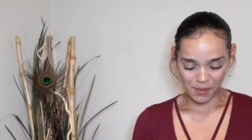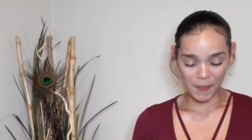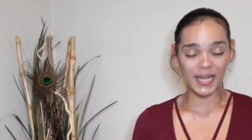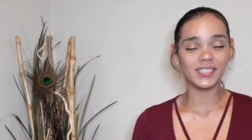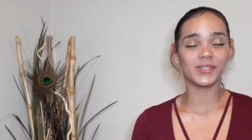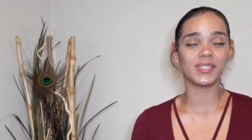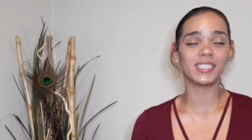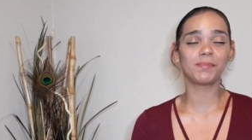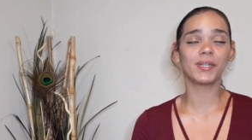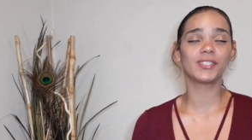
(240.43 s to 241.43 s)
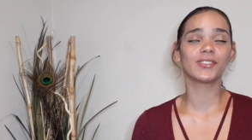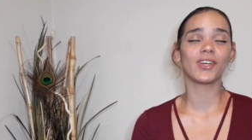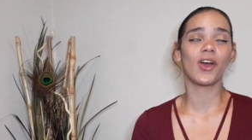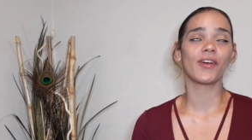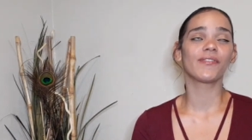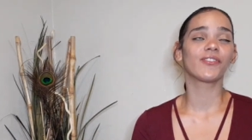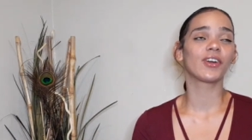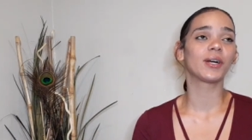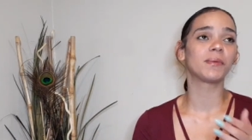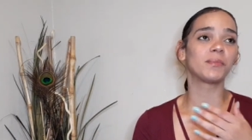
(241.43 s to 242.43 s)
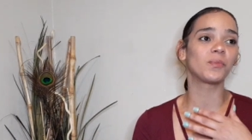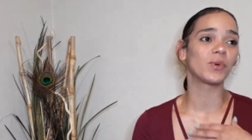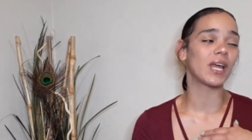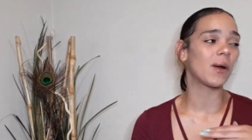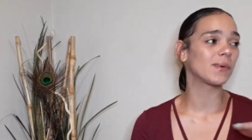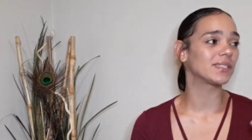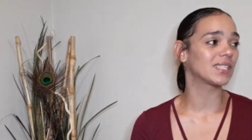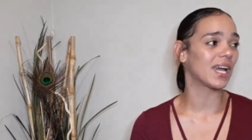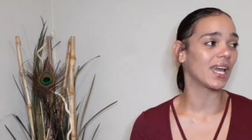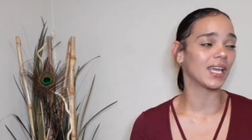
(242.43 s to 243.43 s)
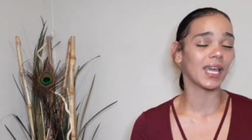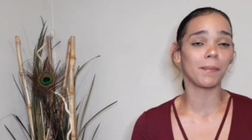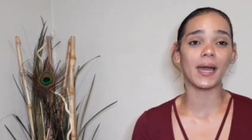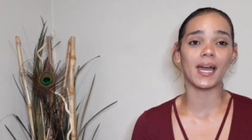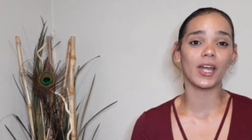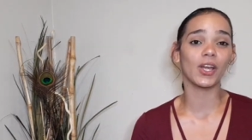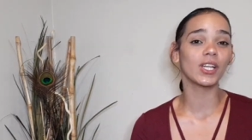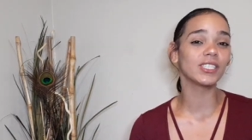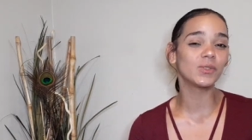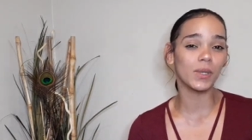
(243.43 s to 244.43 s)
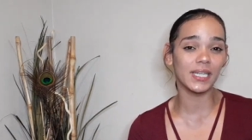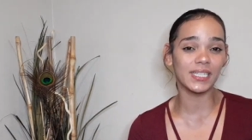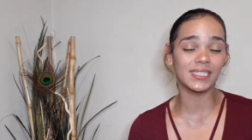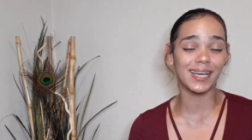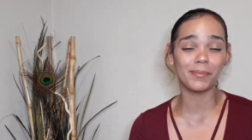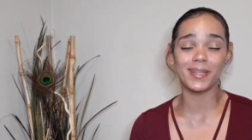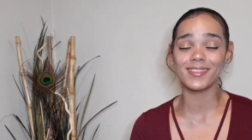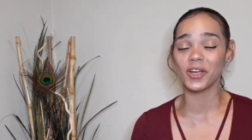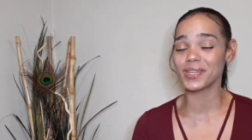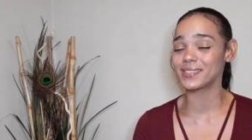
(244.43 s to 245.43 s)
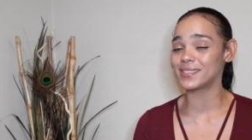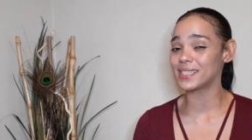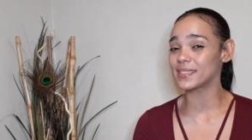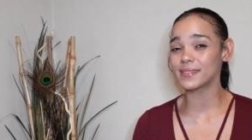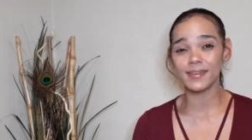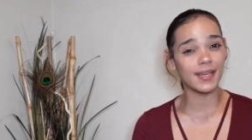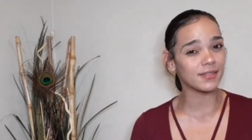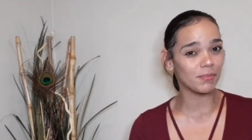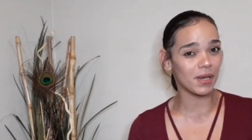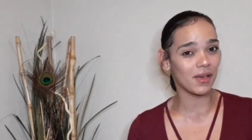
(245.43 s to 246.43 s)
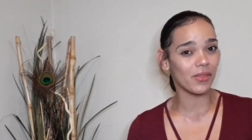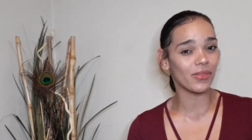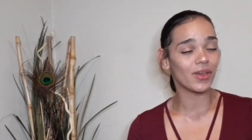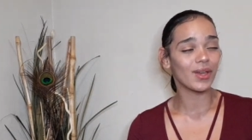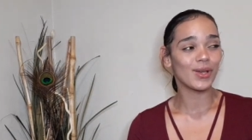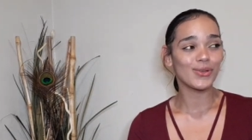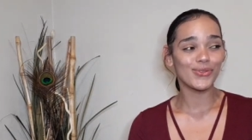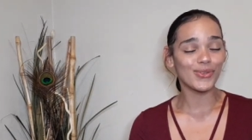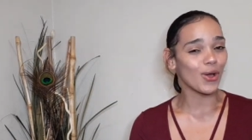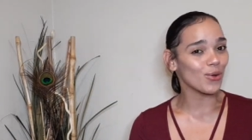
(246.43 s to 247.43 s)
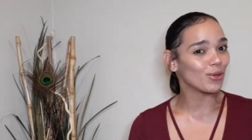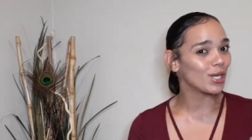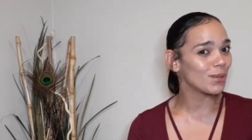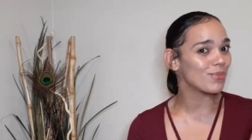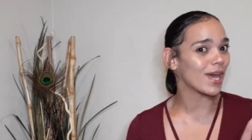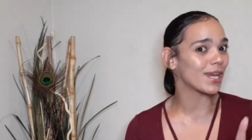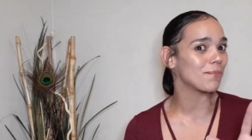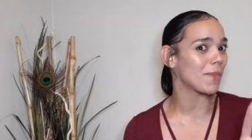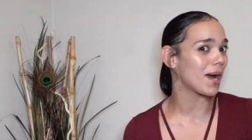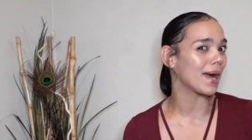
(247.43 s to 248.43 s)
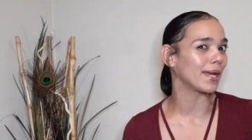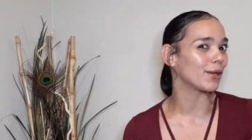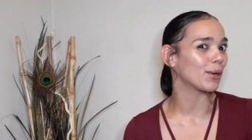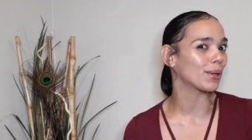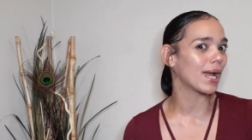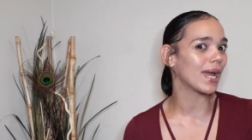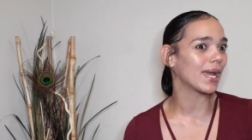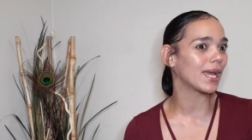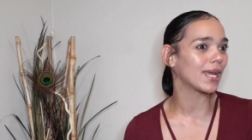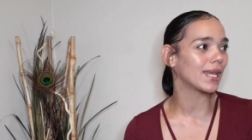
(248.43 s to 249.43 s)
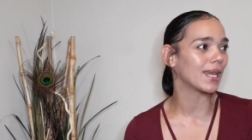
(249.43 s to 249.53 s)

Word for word: Mind you, these pictures are from when I was like in my early 20s. I'll be 36 next month. So keep that in mind, okay?